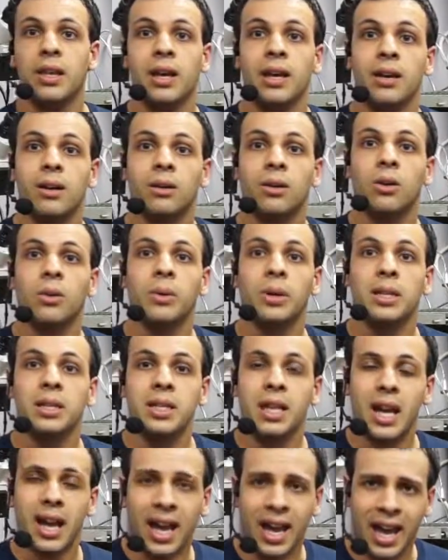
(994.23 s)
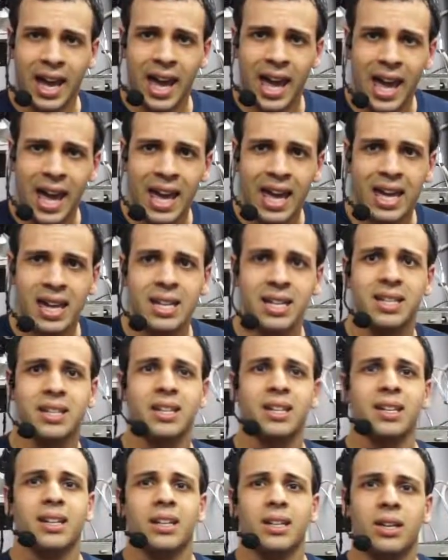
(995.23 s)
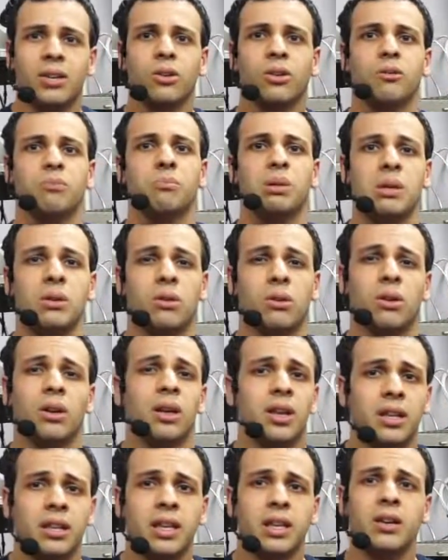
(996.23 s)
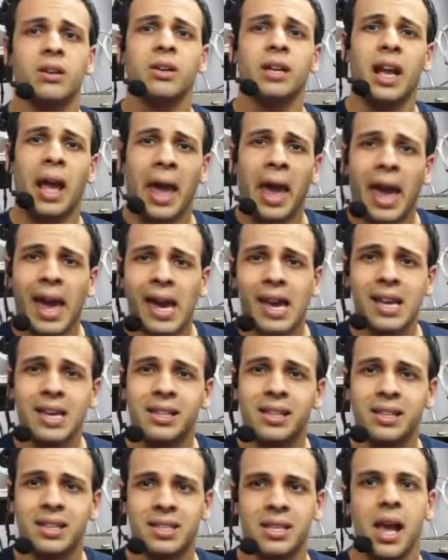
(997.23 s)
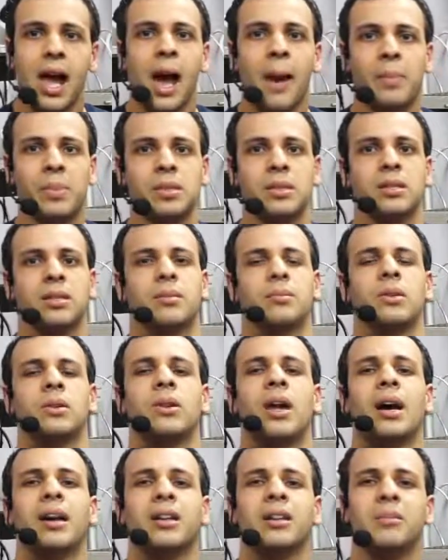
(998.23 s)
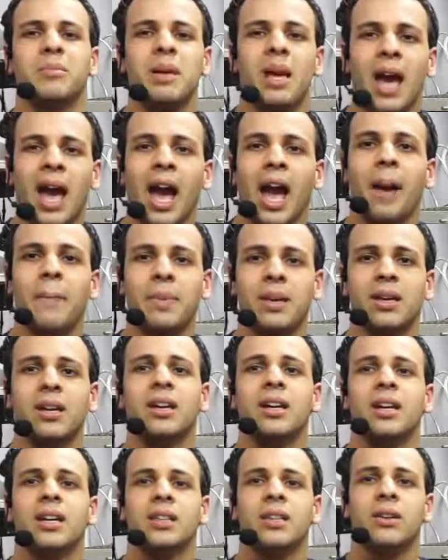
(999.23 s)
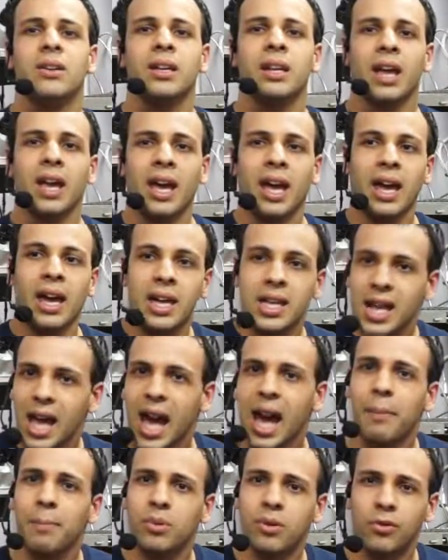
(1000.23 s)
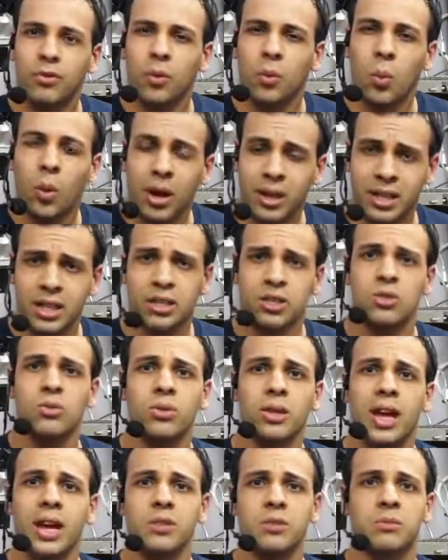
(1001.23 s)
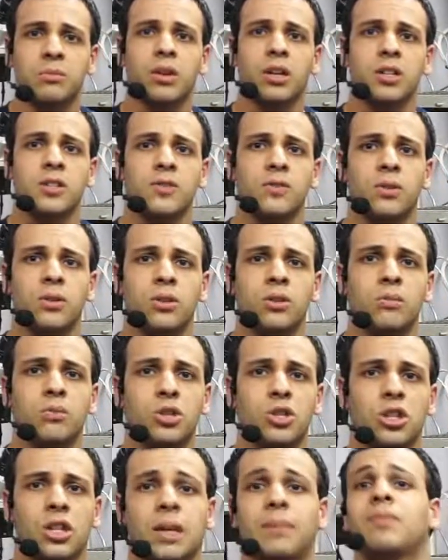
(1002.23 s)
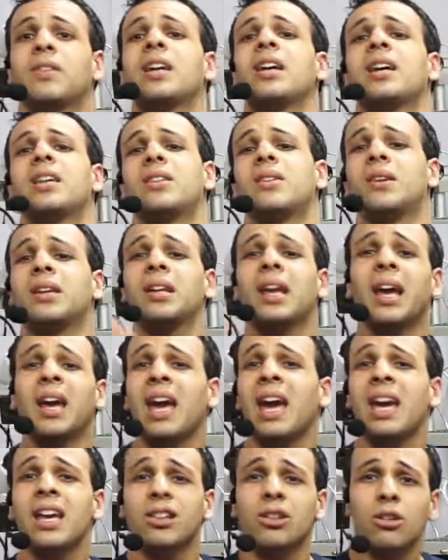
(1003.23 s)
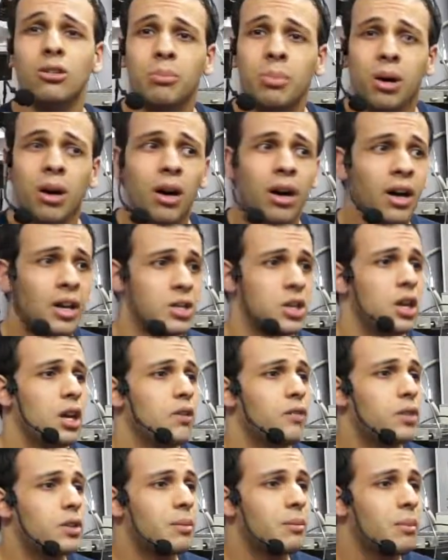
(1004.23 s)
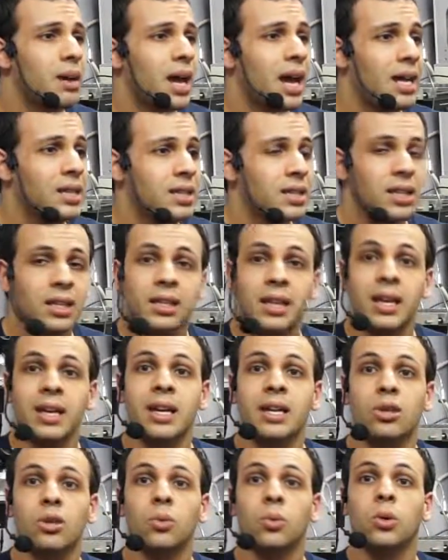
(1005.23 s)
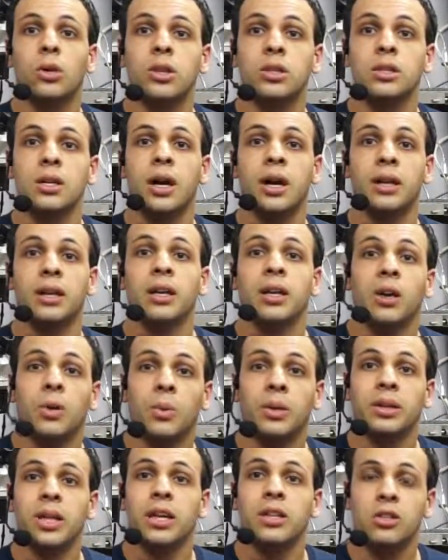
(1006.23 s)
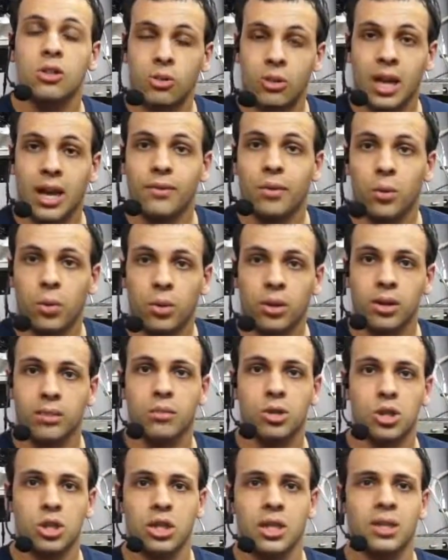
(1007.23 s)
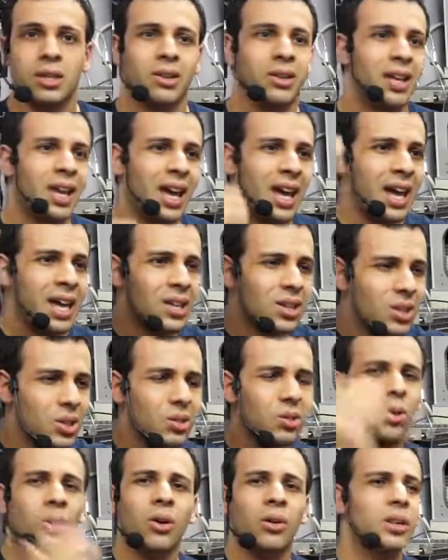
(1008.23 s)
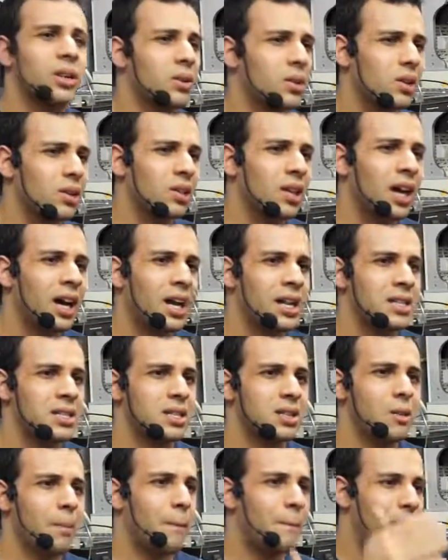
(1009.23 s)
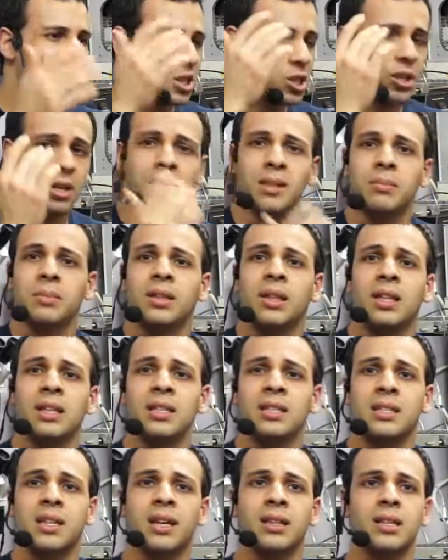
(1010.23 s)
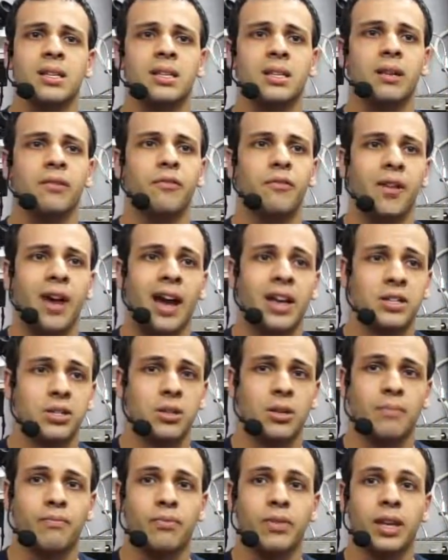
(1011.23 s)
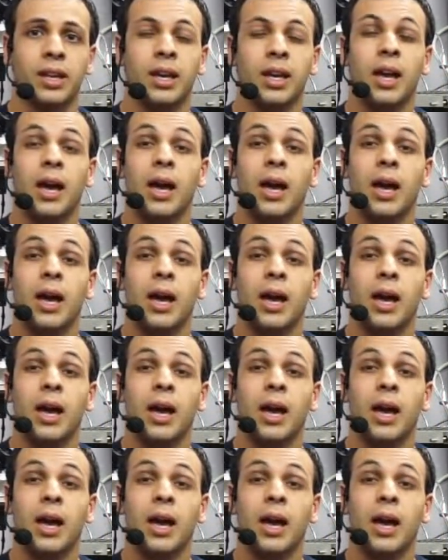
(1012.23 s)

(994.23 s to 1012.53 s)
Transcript: they are going to hate their computer. They are going to hate that this happened to them. They're not going to be happy. They're going to hate Apple for wanting a 2000 bucks for a new machine. They're going to hate their boss for demanding that they get the work done when they don't have a working machine. They're going to hate their, all their clients that are bitching at them that they need to get this done faster